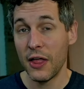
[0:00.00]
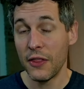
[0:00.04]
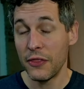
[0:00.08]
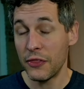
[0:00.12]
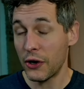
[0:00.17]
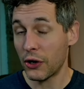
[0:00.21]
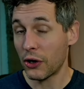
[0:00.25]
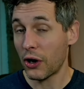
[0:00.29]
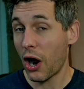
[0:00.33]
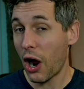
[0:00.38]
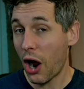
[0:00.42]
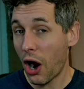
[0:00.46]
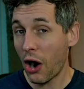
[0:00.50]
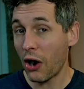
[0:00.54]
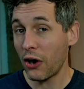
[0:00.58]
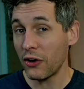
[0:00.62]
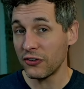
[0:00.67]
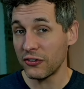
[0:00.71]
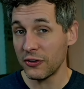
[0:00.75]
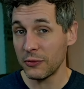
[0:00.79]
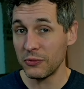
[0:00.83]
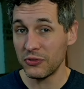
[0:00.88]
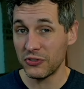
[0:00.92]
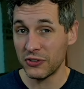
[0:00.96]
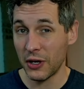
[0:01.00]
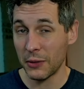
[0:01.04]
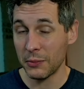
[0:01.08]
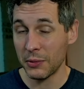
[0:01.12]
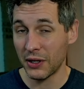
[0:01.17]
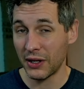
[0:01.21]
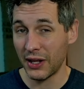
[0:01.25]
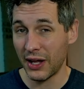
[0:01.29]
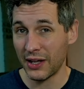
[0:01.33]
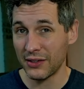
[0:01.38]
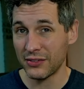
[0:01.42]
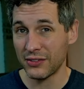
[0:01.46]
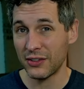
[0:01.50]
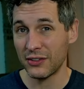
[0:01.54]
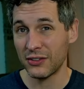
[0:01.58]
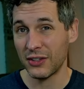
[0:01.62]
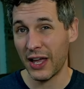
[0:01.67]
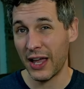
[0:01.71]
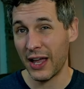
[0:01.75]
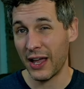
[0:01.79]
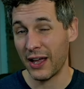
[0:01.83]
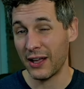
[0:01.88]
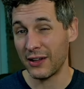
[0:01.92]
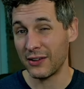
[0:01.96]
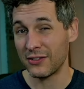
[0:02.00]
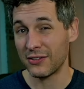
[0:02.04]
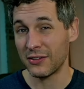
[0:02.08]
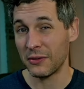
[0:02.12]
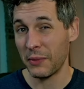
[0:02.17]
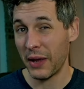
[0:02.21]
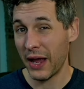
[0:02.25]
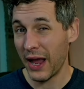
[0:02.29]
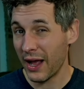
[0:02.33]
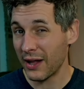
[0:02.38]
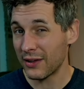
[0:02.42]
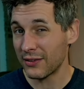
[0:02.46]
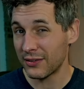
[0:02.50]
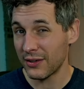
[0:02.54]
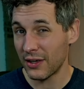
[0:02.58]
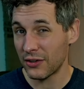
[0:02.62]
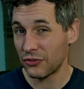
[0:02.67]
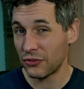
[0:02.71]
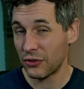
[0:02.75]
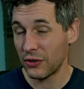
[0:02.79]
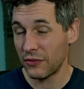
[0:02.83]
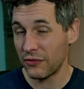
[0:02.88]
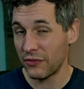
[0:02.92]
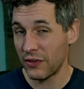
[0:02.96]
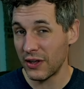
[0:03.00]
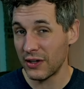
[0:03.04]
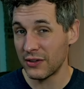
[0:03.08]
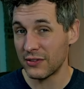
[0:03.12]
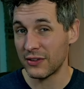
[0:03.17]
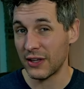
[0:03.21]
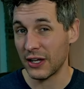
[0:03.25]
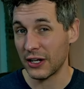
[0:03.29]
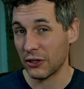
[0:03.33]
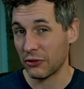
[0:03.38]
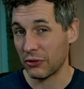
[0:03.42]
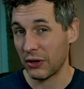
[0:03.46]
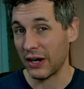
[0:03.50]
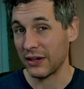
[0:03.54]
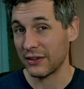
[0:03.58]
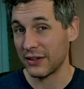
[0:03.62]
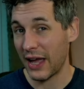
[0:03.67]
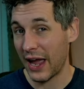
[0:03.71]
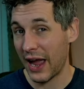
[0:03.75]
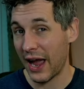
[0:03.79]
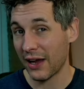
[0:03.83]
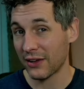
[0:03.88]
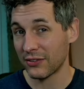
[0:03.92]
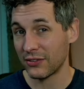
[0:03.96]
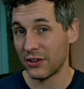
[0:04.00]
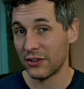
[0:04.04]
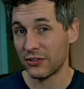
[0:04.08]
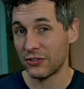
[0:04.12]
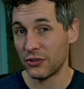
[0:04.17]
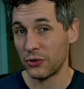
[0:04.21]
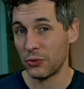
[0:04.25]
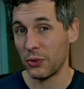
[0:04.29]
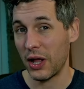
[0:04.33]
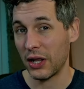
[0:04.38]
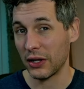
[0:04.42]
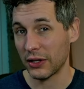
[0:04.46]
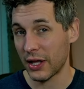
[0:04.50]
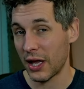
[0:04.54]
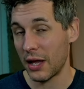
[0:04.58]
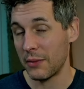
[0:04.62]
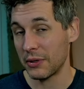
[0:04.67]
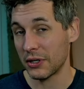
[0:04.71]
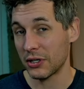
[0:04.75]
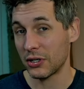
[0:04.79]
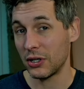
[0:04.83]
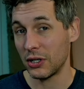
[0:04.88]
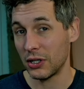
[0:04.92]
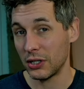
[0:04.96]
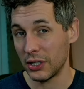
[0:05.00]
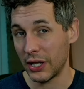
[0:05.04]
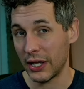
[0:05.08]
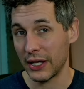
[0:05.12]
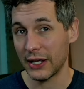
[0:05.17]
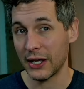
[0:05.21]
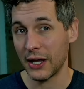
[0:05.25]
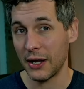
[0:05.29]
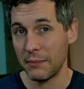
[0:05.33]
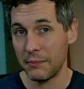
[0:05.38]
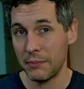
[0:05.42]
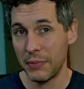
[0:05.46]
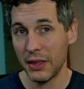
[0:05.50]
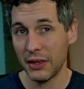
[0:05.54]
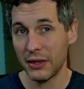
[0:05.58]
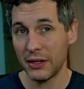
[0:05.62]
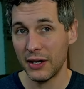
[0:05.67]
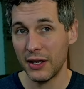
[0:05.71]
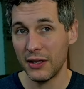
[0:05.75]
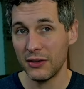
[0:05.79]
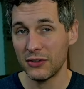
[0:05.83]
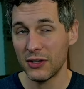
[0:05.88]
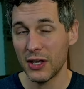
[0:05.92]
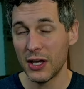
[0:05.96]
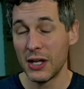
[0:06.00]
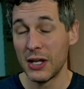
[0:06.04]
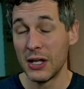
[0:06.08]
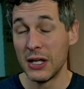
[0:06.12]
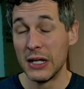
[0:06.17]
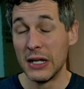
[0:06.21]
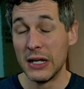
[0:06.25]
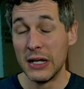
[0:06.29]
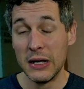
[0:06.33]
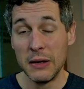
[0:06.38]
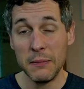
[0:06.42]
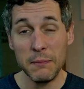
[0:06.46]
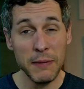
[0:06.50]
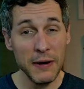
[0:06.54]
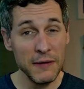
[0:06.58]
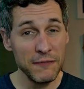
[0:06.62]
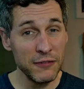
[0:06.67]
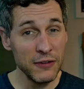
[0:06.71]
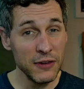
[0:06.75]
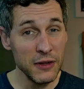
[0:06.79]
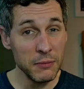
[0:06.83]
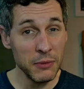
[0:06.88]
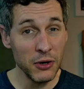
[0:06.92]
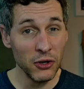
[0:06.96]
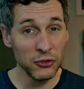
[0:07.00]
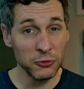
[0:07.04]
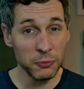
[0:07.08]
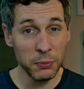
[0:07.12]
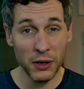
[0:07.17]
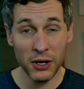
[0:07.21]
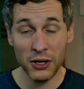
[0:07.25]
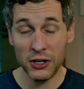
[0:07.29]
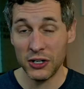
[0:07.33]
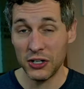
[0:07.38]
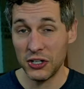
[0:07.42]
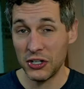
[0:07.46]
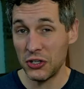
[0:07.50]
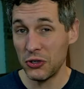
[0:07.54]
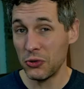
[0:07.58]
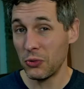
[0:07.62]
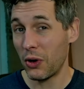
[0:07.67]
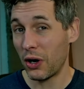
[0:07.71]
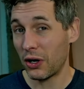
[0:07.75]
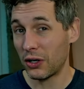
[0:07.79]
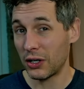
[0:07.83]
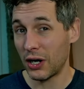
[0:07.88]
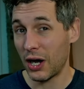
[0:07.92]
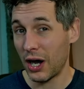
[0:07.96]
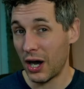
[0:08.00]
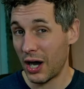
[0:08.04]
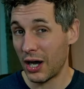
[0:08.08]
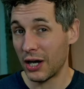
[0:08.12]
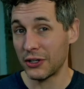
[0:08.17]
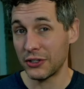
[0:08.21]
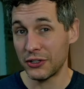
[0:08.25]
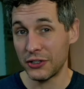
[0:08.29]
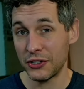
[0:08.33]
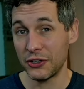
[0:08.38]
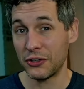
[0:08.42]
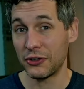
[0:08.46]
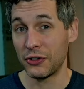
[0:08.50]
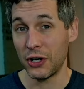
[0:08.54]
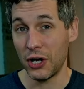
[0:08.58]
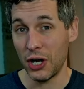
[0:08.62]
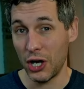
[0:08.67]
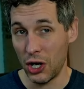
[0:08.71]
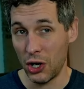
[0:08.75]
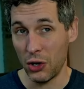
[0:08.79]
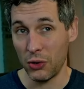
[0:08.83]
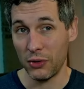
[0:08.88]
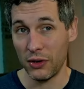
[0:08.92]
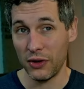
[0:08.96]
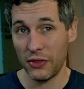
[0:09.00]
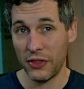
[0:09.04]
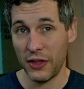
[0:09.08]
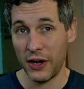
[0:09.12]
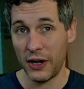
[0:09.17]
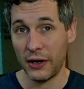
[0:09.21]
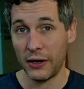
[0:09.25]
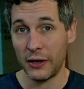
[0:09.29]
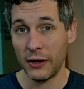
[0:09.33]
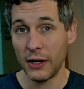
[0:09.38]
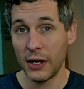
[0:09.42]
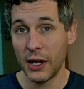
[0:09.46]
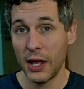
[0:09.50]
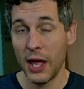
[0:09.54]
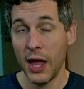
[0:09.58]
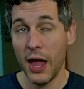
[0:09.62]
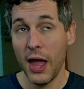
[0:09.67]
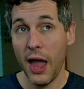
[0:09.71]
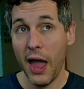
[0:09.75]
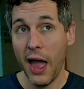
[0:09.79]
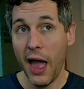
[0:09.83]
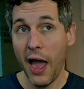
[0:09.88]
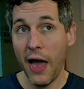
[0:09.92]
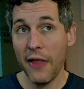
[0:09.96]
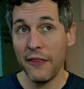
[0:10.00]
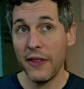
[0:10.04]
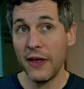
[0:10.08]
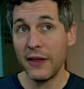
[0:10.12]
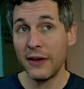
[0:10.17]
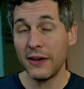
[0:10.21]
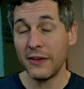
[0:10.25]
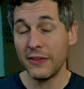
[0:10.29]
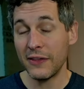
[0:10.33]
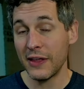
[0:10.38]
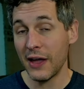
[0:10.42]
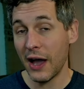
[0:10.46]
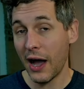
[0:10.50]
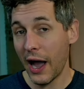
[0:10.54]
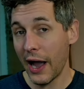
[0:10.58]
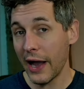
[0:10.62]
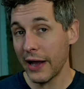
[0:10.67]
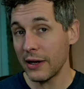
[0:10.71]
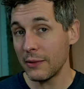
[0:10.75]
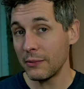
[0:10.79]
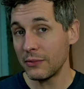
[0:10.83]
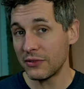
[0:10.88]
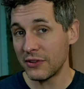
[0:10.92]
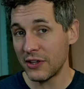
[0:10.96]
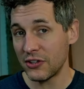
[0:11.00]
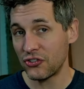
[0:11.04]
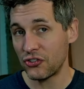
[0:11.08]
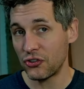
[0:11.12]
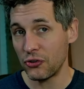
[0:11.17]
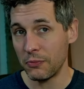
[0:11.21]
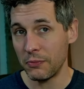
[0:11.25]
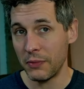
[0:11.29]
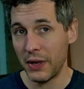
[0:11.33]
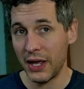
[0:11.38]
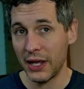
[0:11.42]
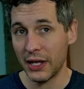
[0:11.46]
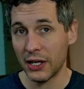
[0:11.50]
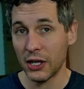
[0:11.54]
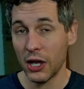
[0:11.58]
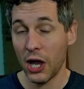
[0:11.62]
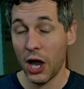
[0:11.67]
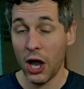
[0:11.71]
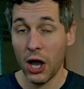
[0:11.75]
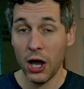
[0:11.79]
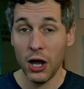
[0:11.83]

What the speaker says: There are some subclasses and some ancestry feats that grant access to alchemical-like abilities, but for the most part, you are on your own there. And then the items that you make